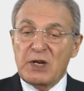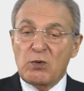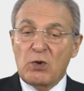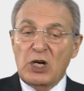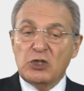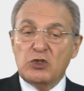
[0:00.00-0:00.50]

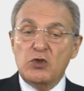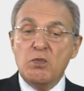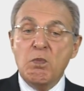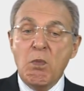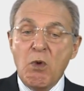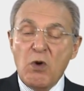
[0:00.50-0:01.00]
required to
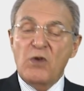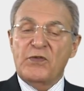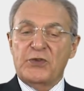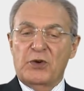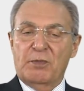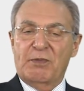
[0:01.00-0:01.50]

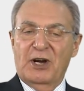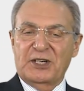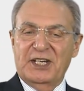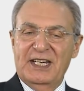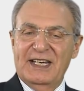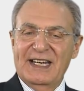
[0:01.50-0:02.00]
move your
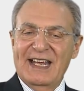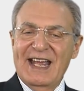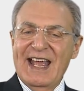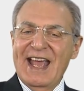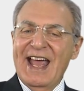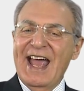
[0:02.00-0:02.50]
body,
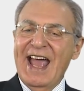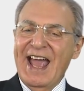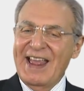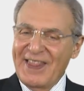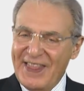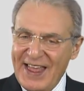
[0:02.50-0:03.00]

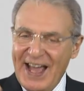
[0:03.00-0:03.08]
and